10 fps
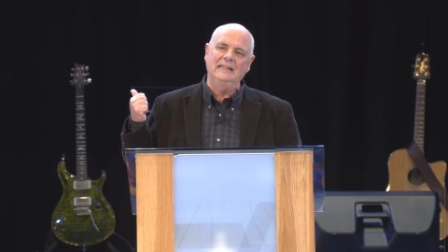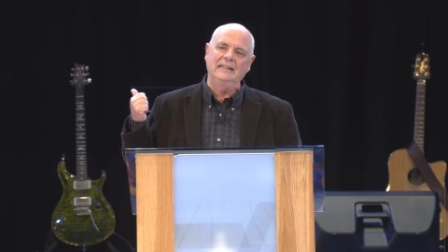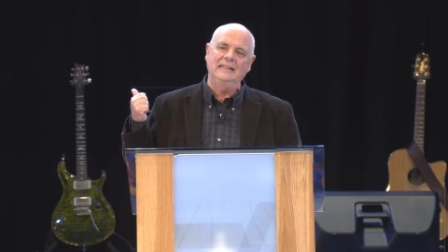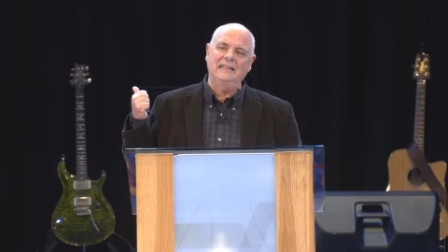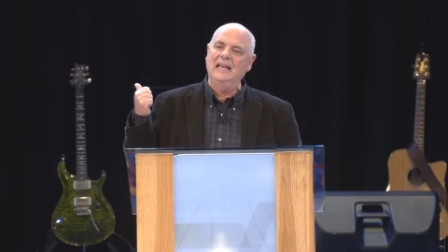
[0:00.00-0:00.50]

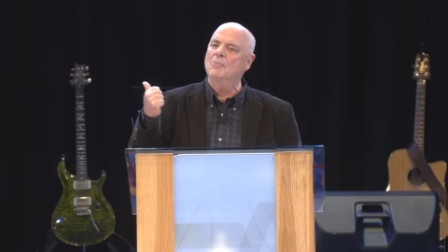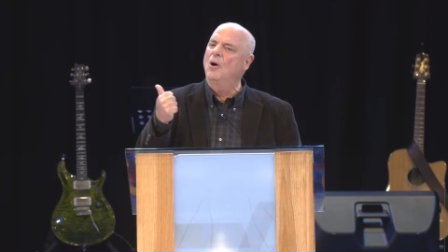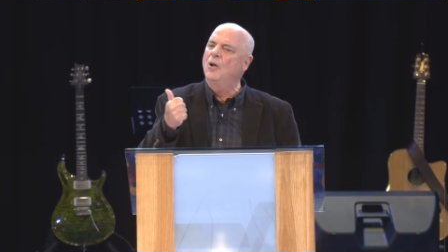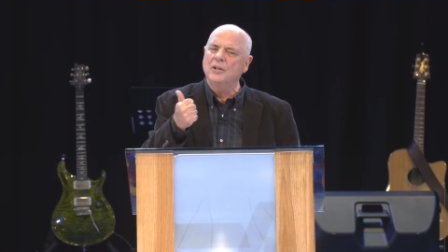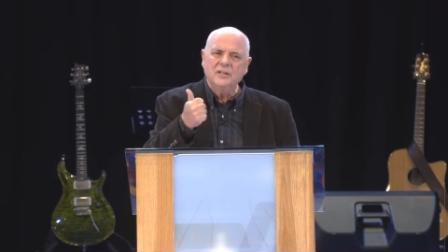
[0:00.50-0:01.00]
he came
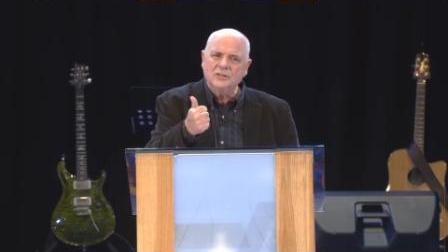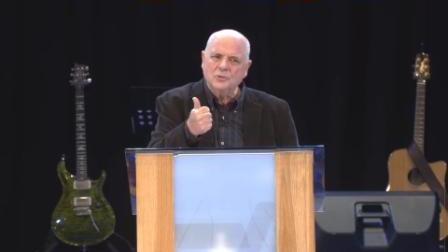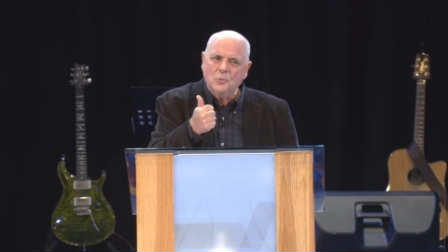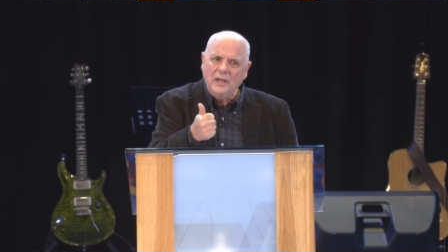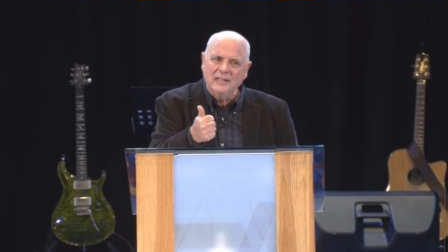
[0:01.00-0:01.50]
all of
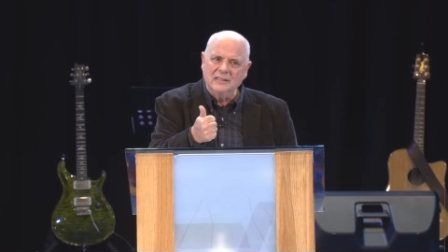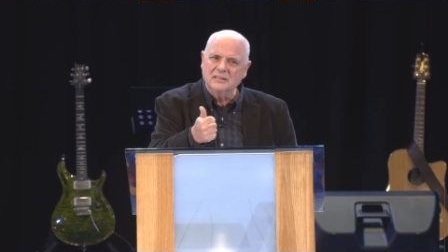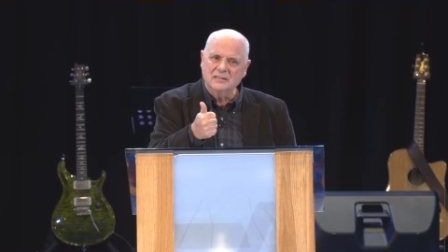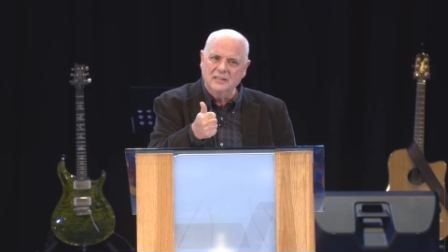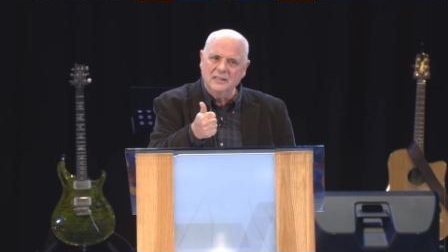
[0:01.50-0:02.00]
this way to
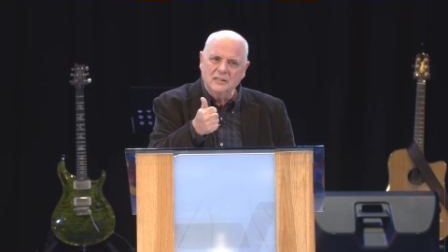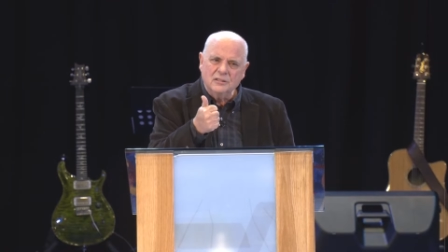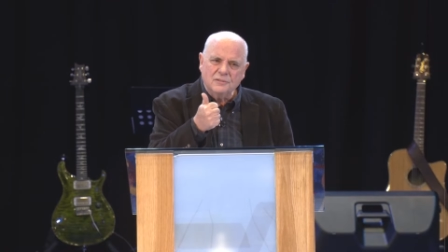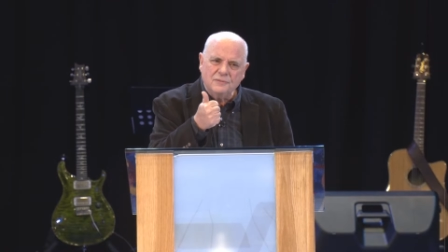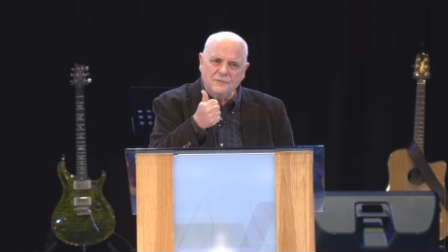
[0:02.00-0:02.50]
sit at
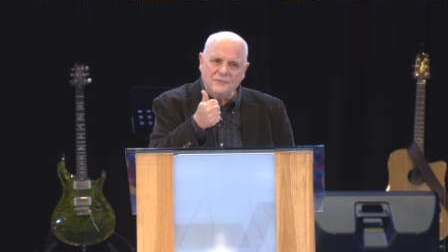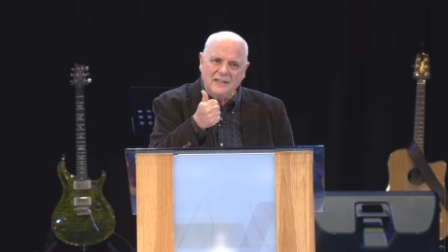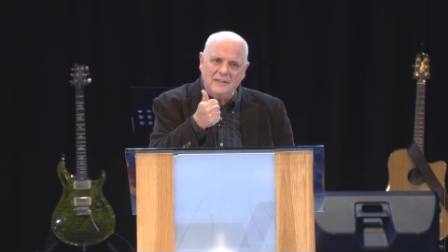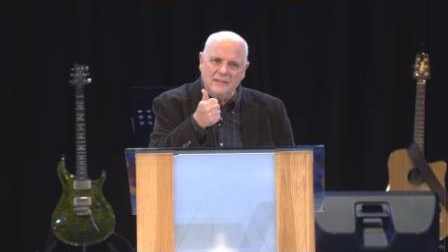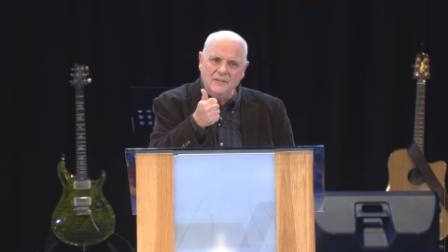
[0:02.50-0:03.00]
this,
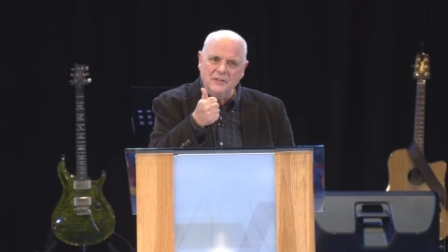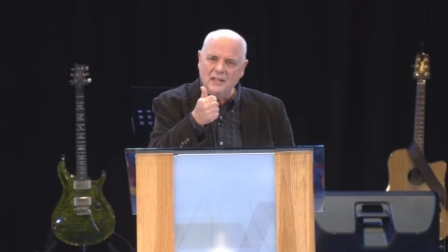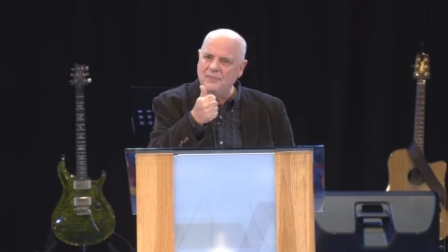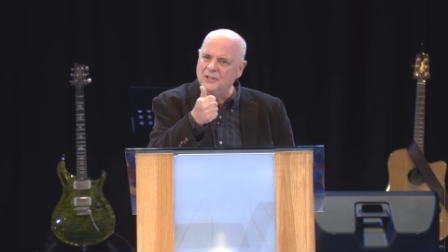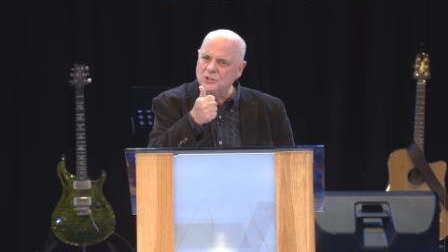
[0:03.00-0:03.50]

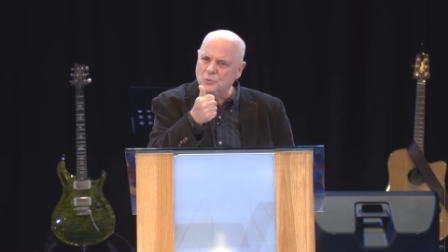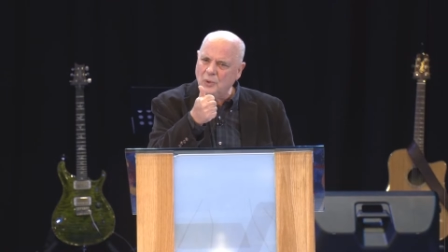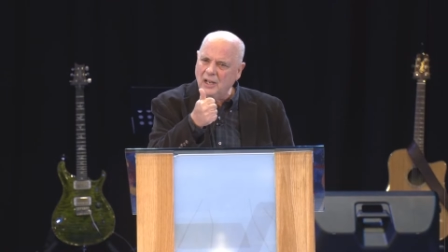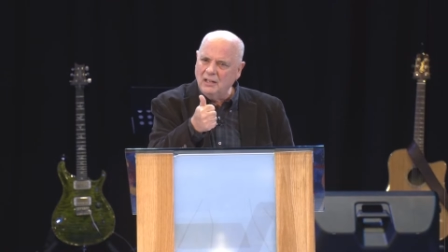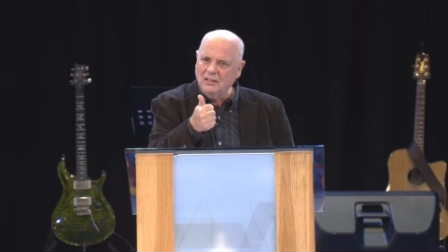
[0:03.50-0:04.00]
at this
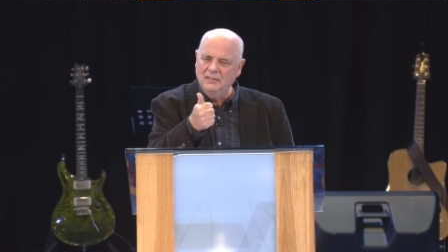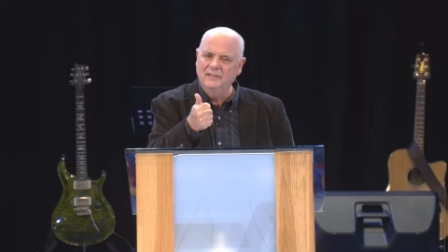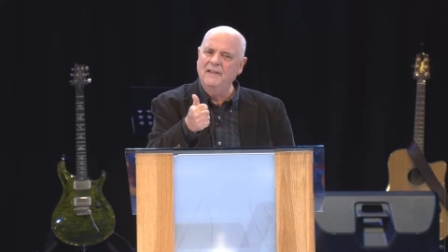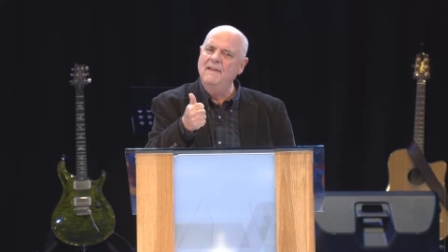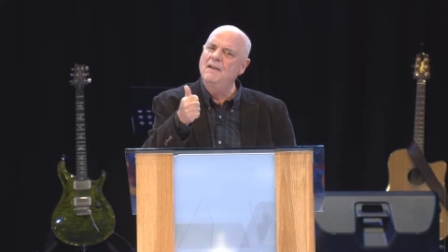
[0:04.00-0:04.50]
well
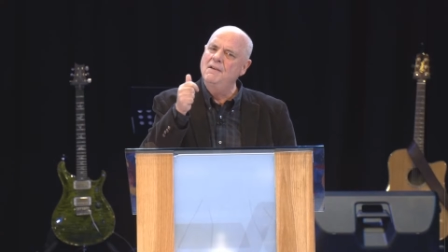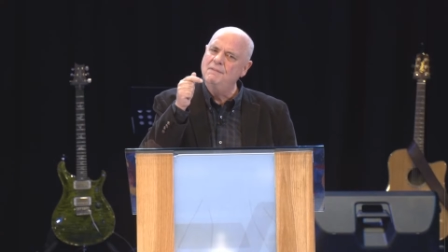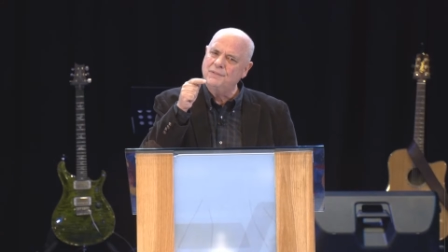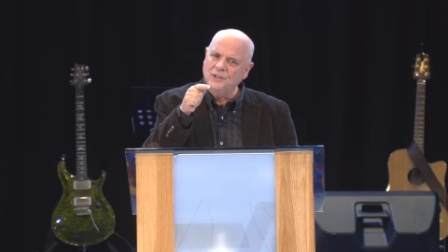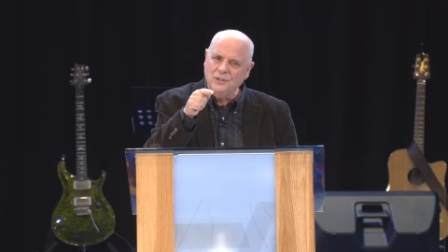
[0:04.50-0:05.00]

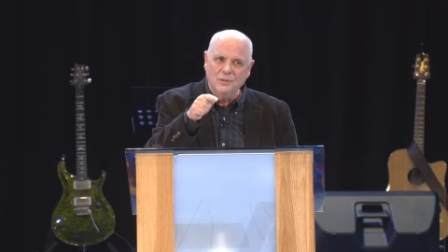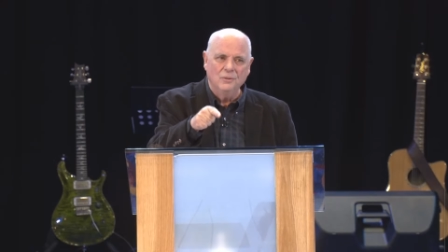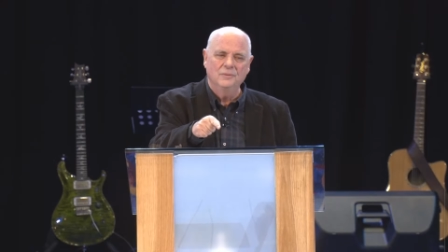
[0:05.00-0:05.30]
for you.